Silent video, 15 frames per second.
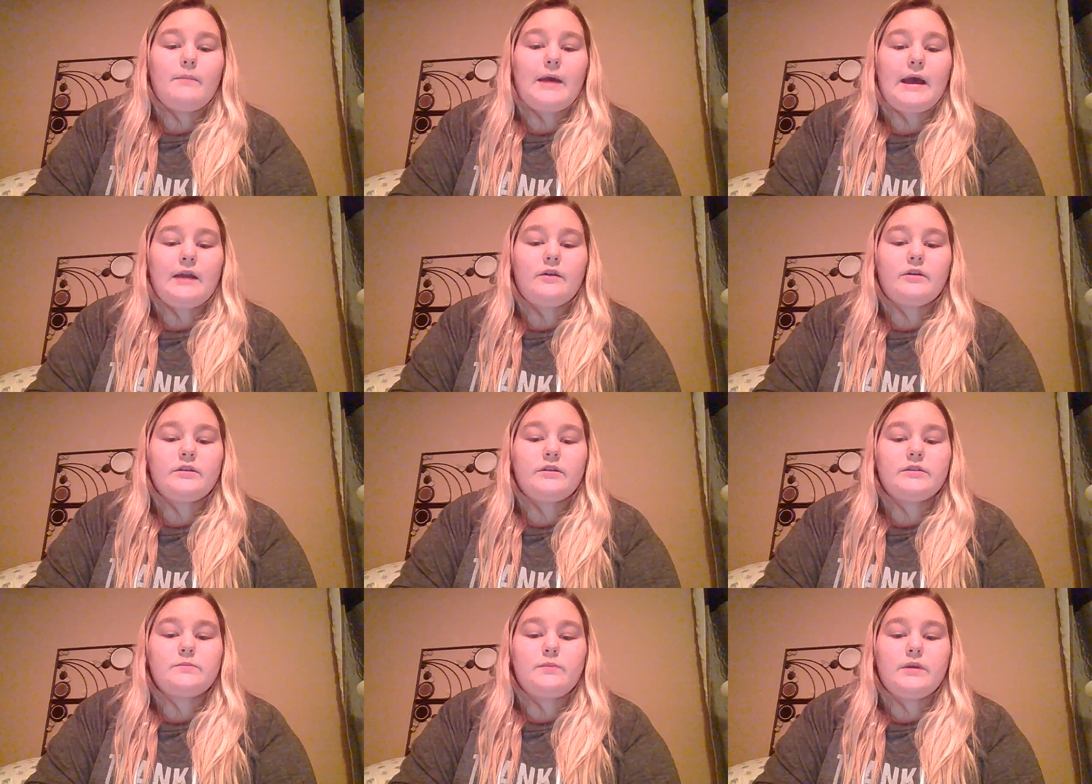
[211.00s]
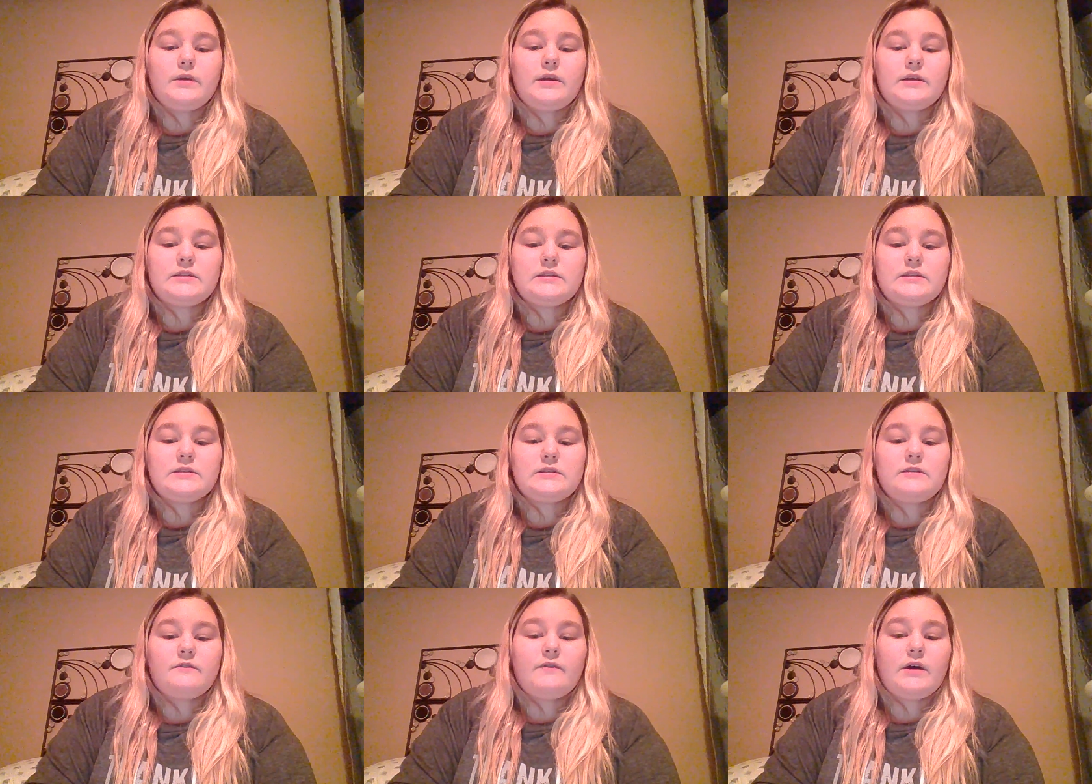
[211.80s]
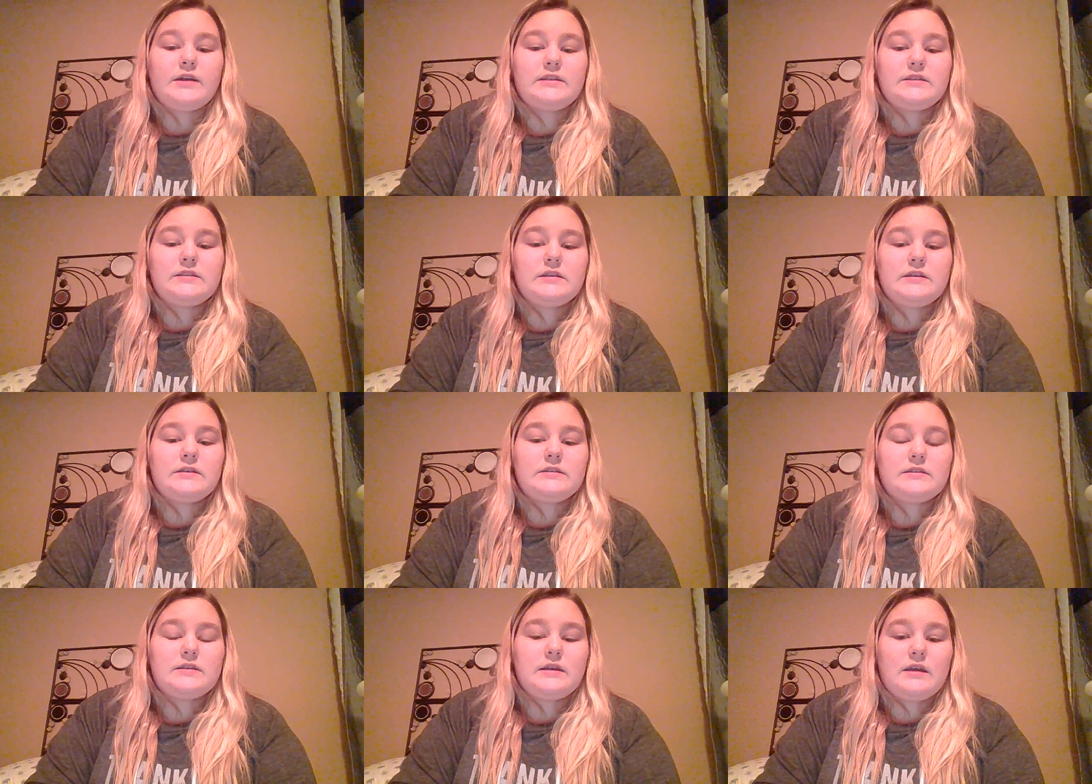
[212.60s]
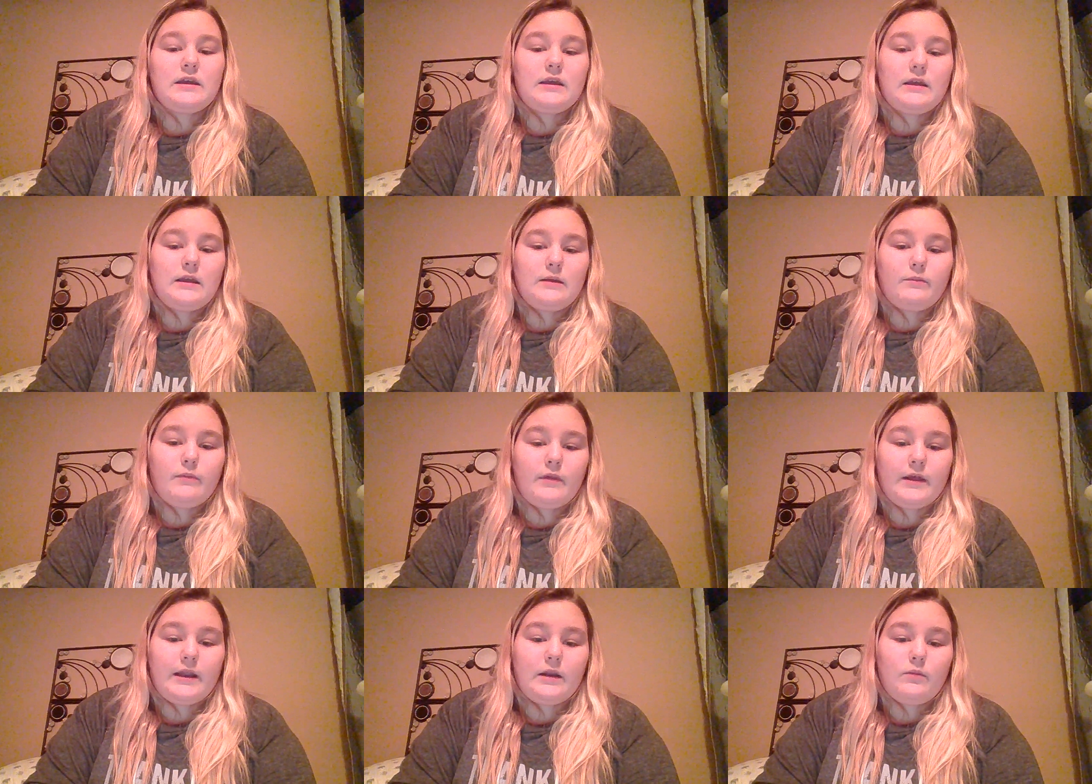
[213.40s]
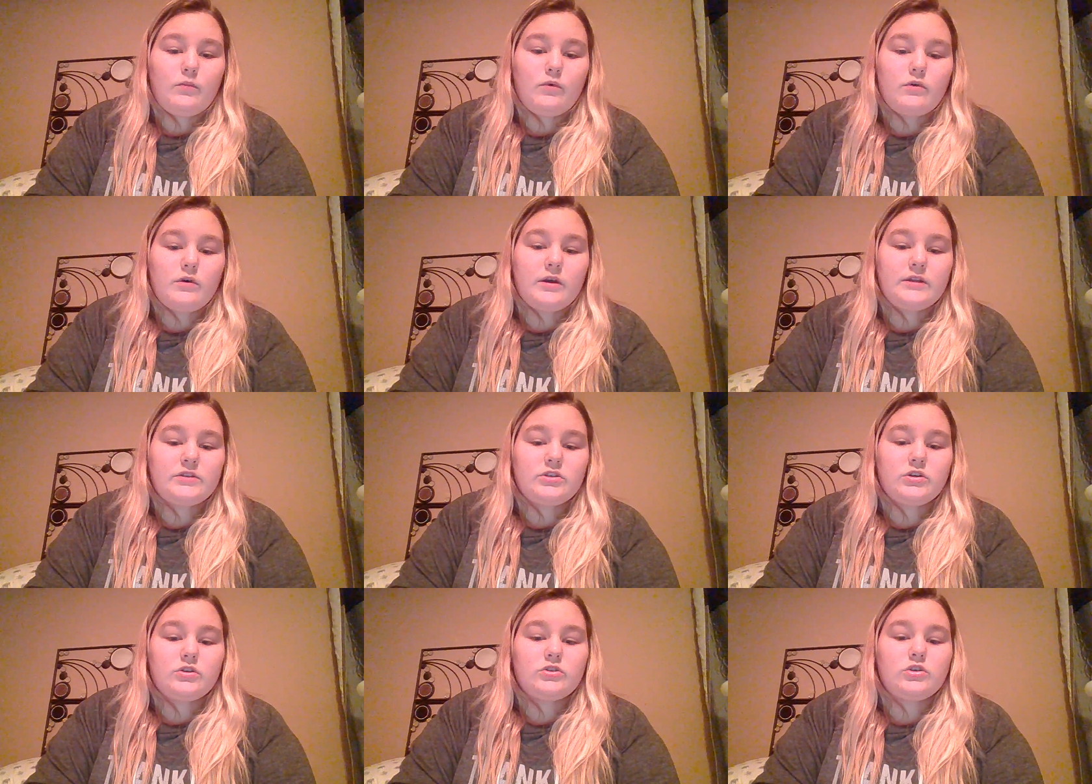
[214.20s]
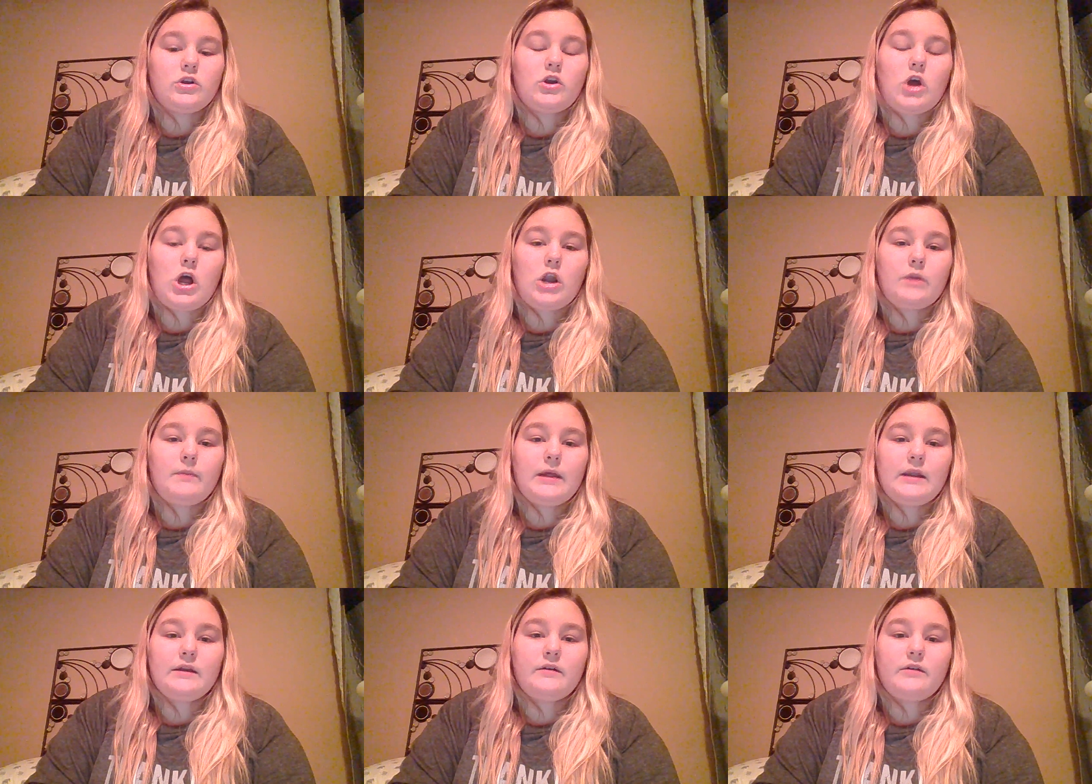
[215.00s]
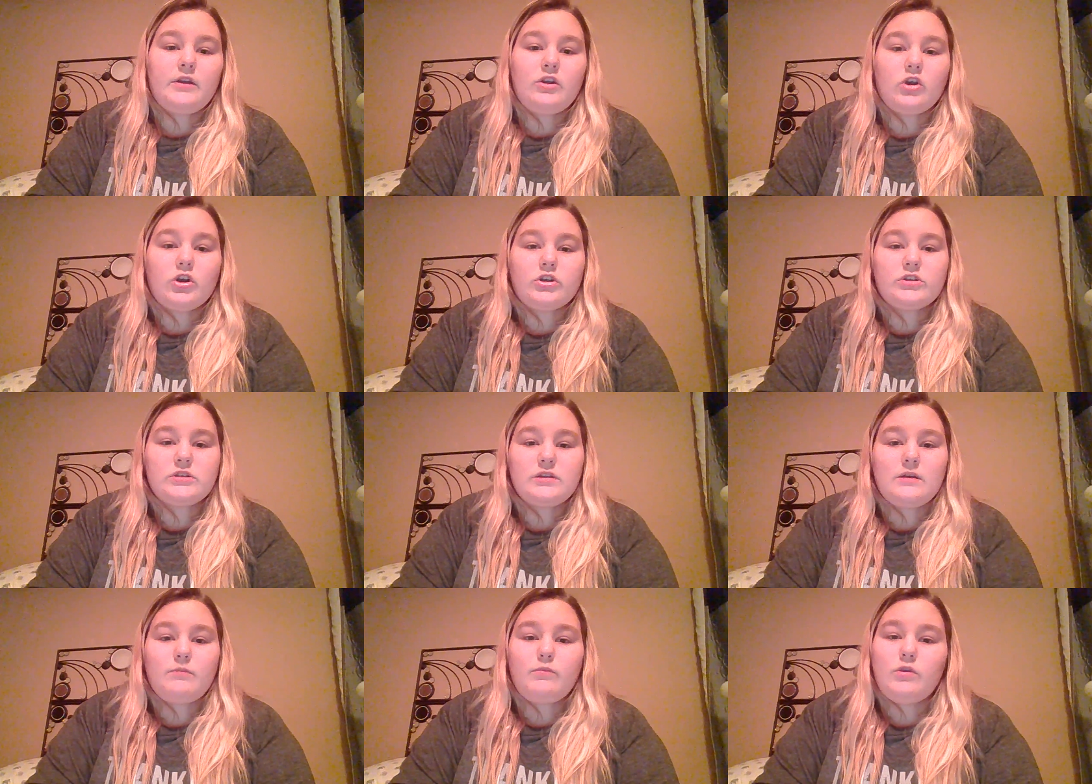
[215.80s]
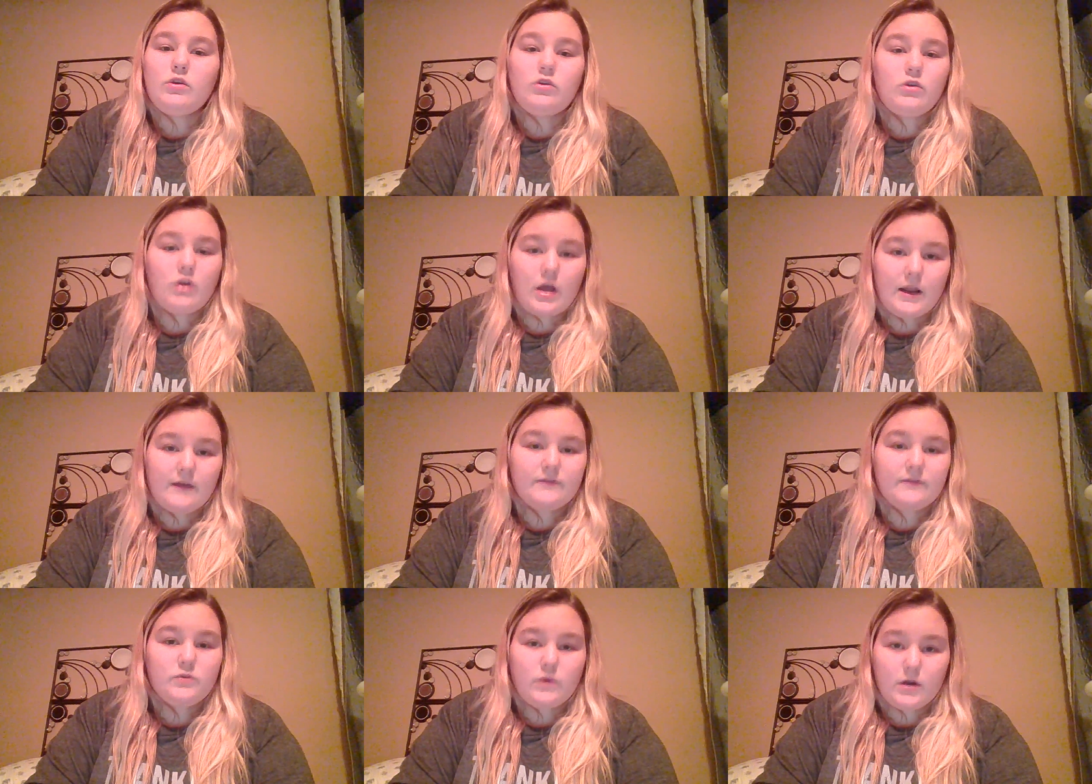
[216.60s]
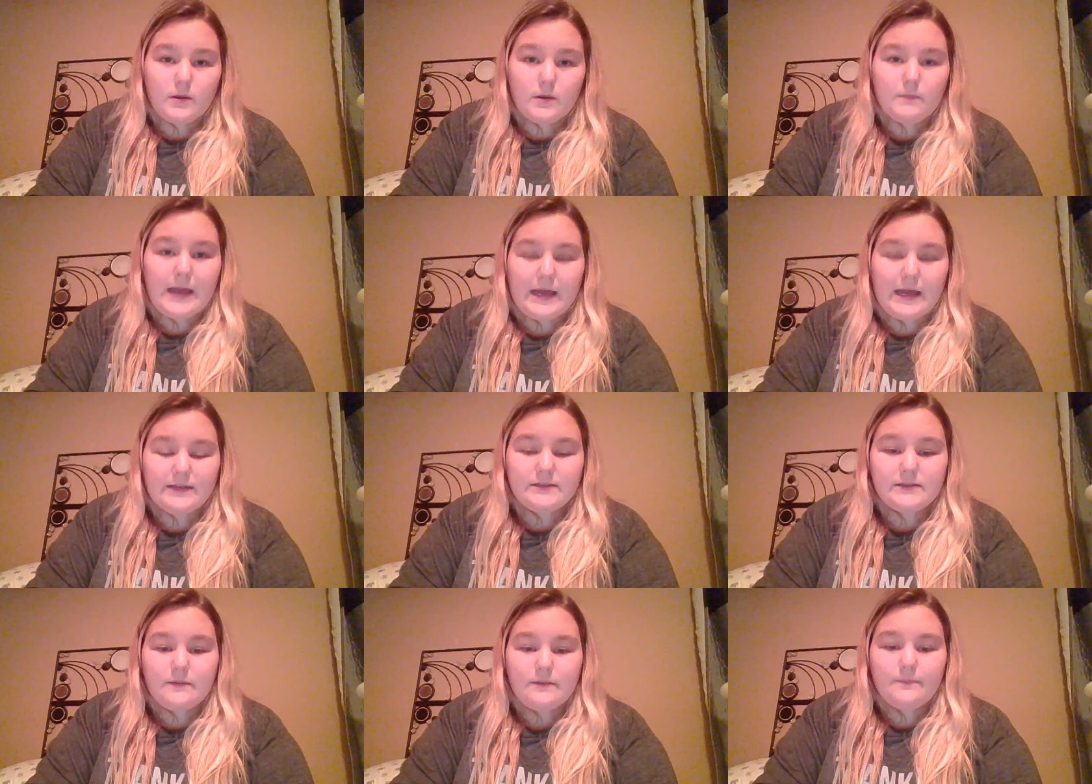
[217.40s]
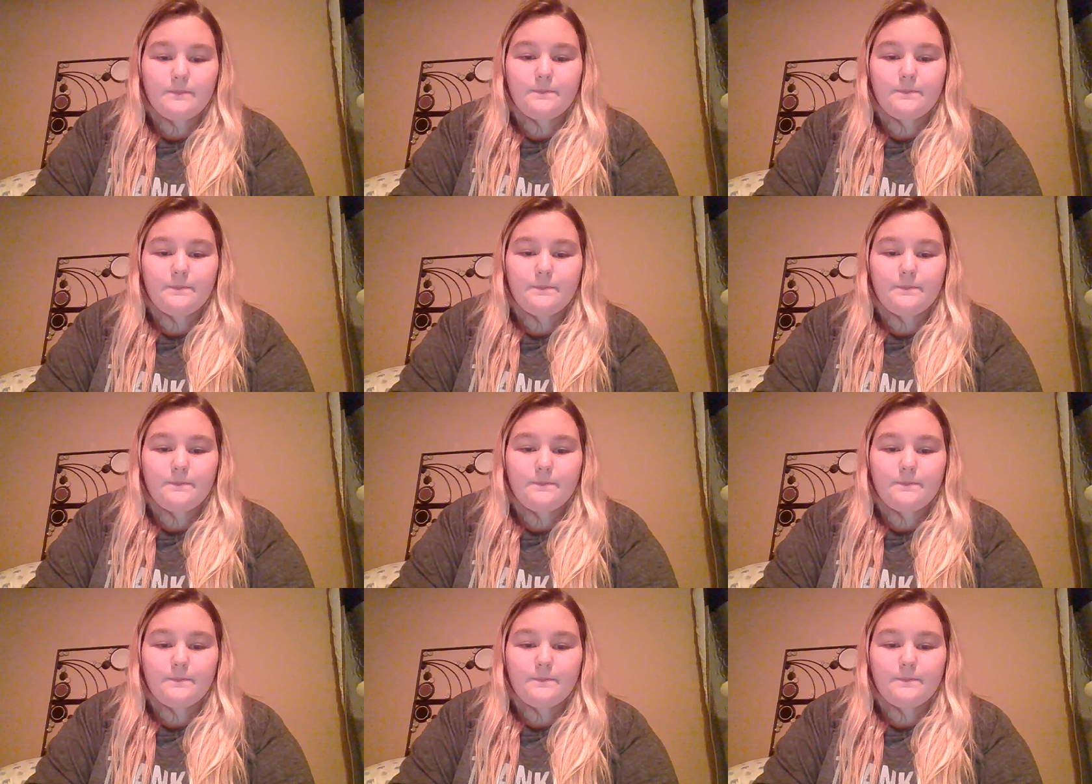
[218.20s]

patterns. Because this device is implantable and turns on automatically during sleep, you do not have to wear a mask.